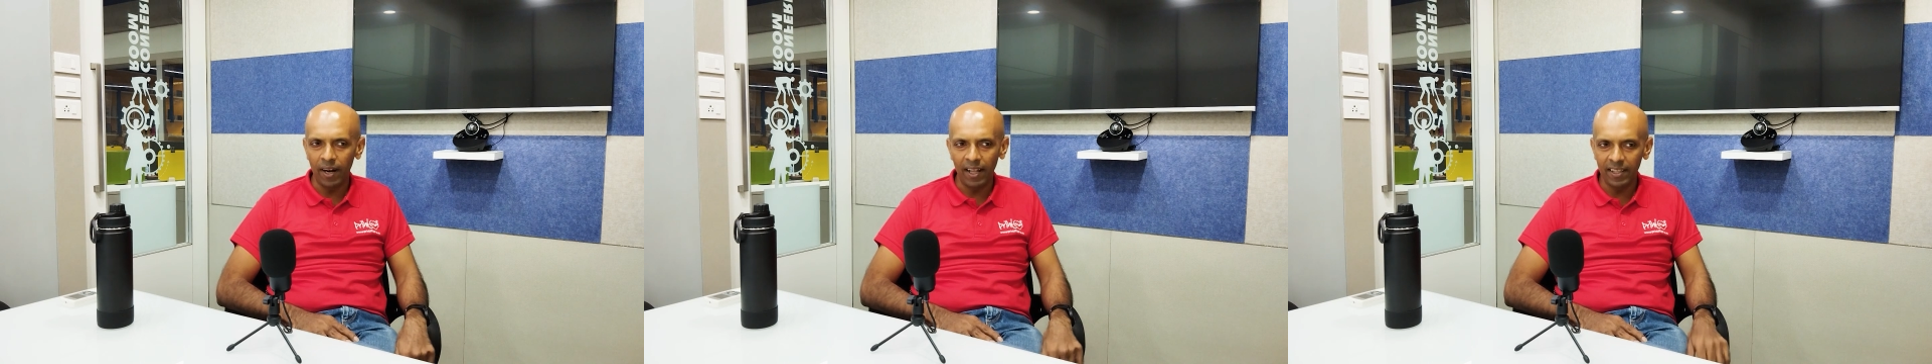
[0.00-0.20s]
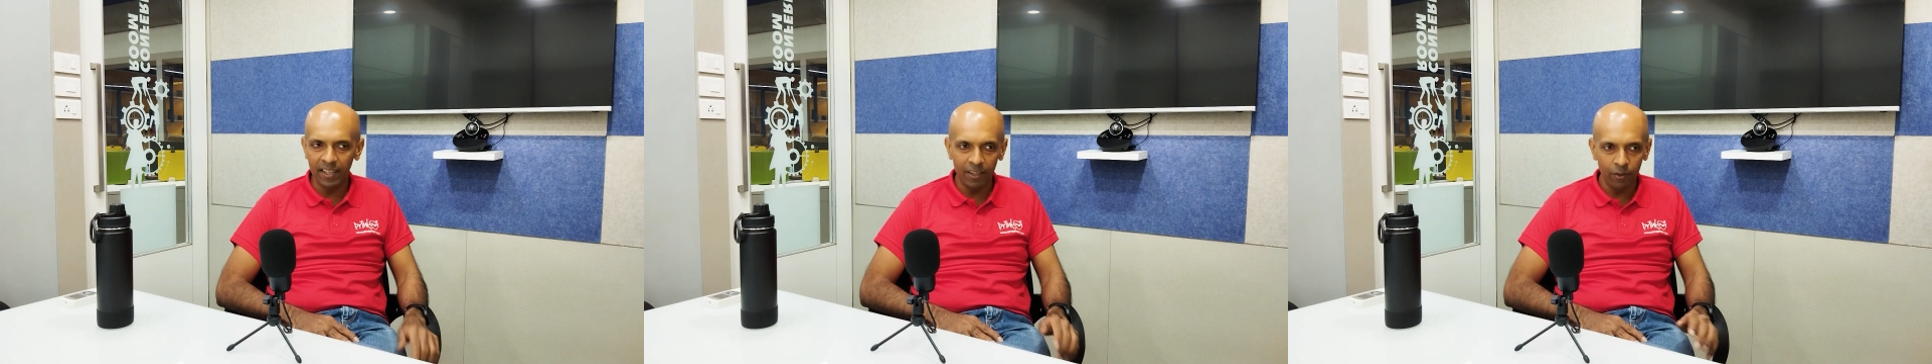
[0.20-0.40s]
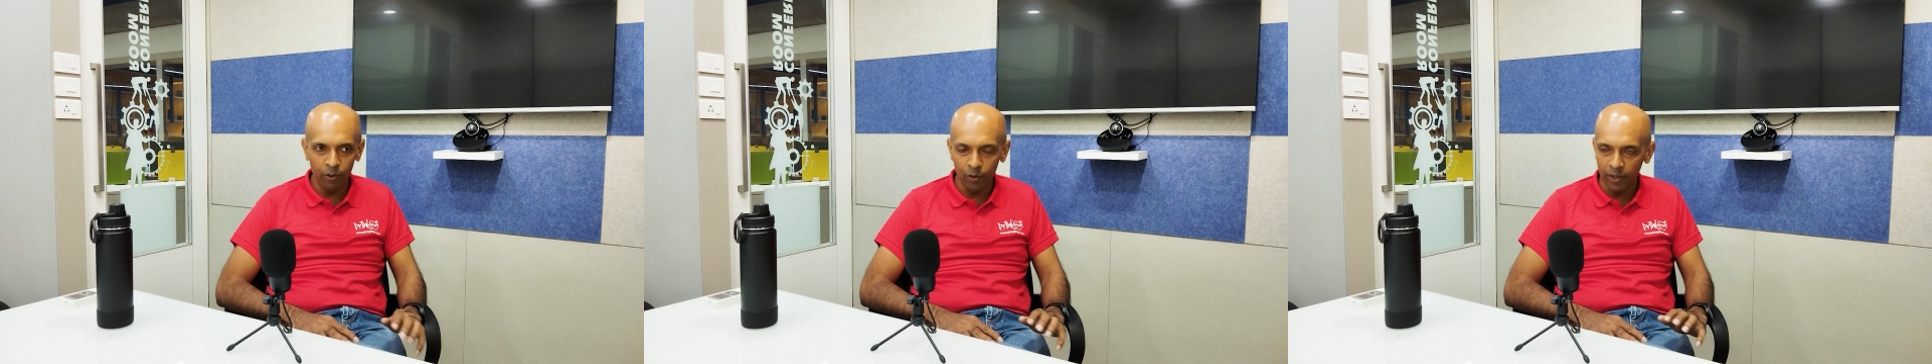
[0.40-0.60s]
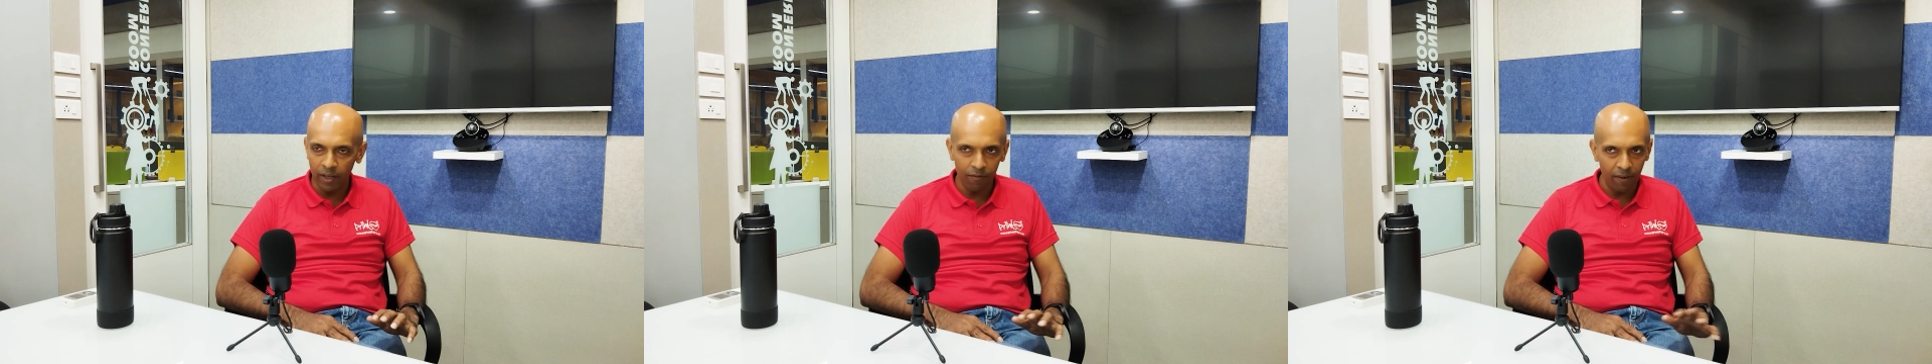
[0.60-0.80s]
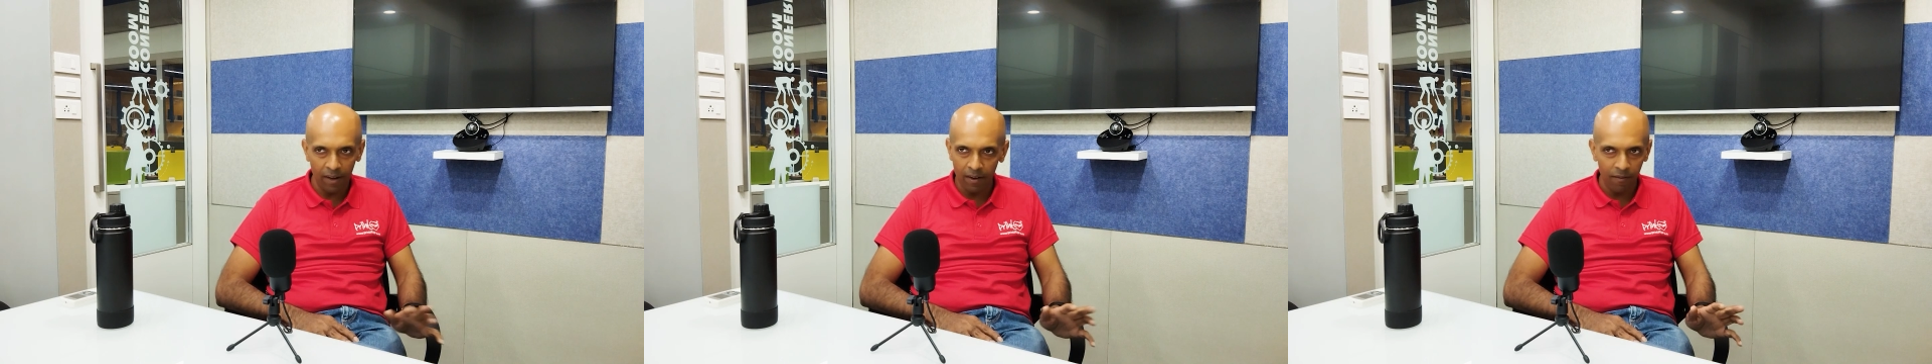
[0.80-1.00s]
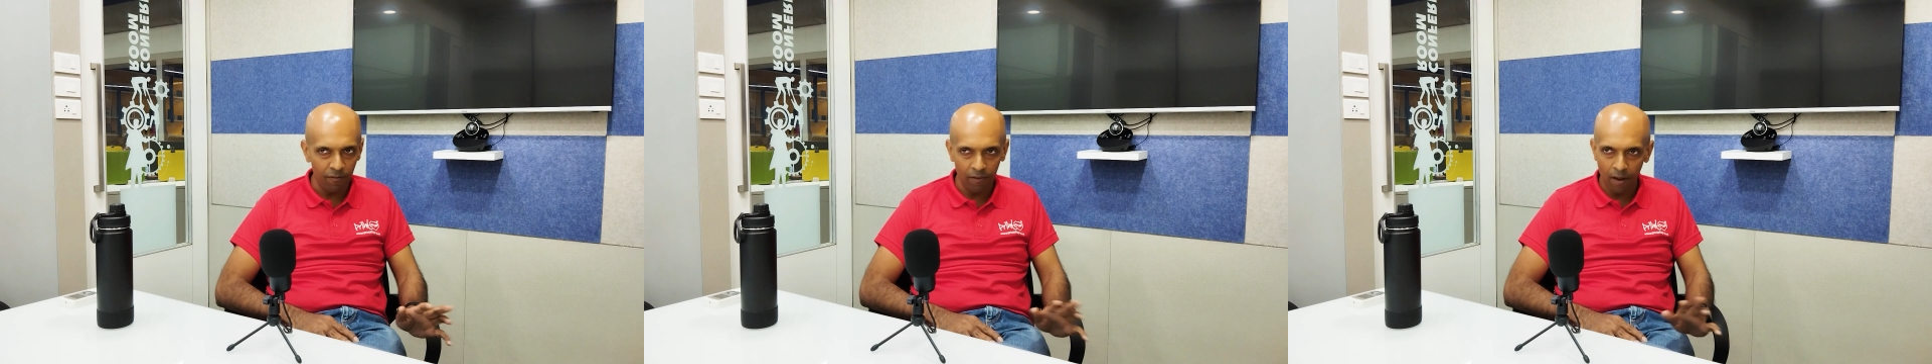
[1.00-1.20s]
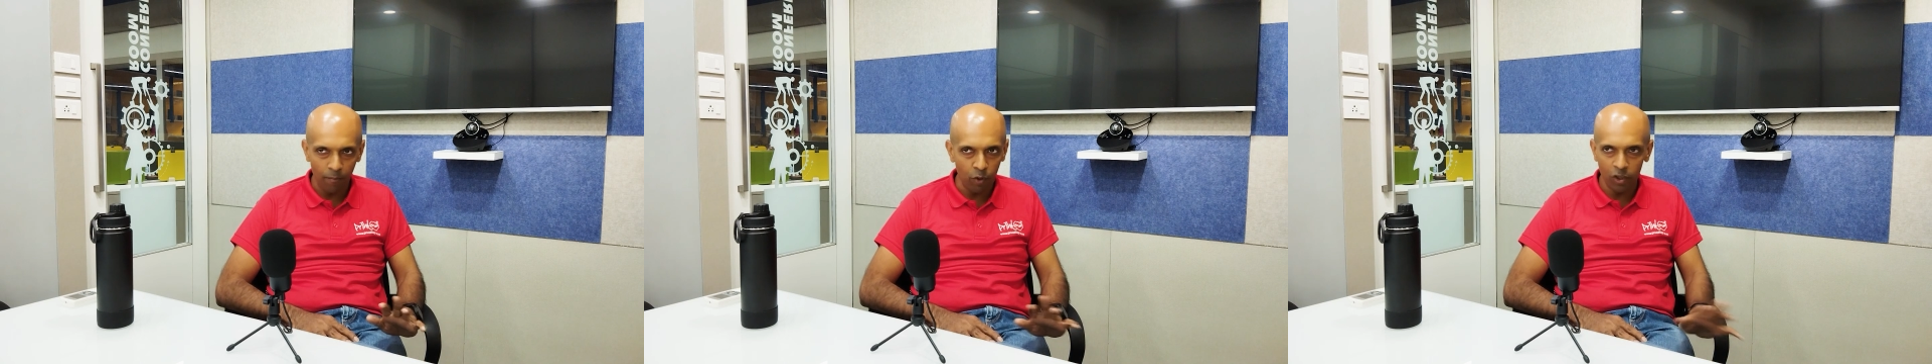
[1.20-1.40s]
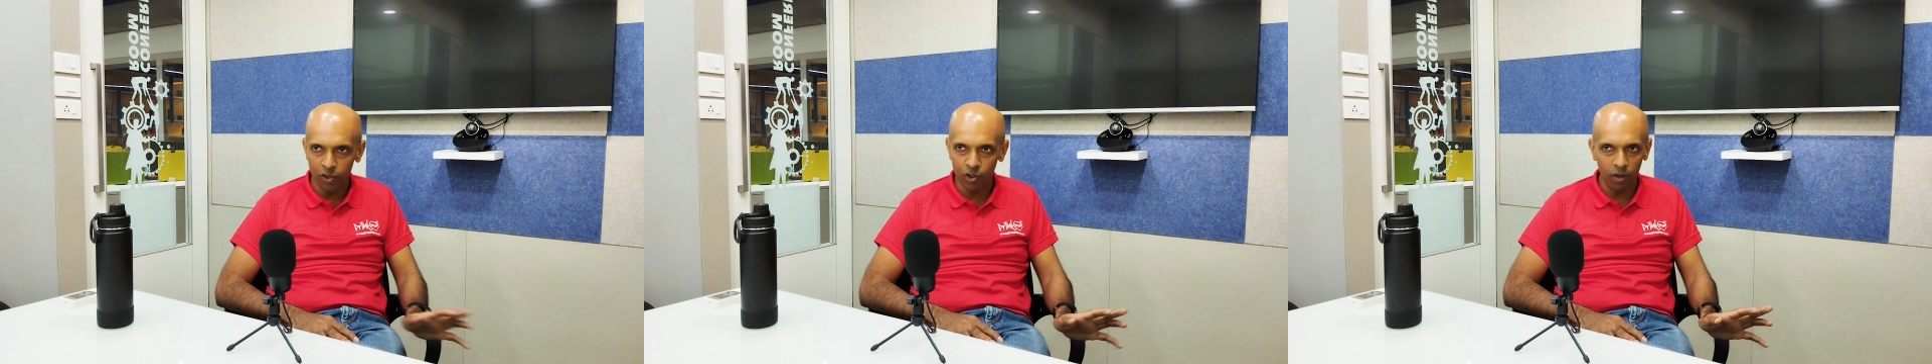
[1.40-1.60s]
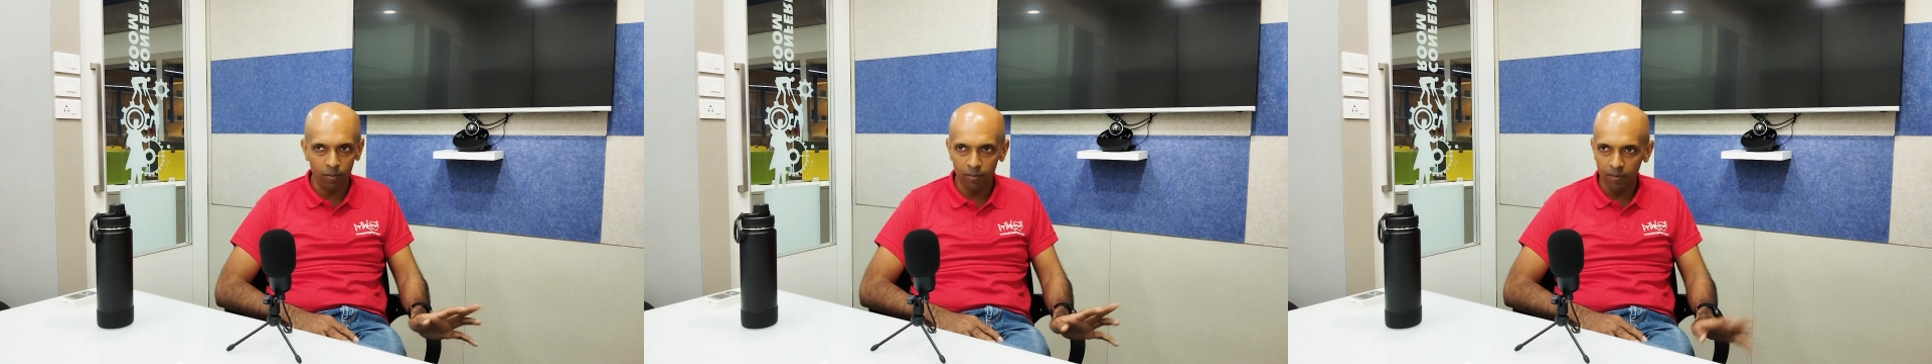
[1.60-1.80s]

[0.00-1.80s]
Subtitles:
I think you're doing a fabulous job.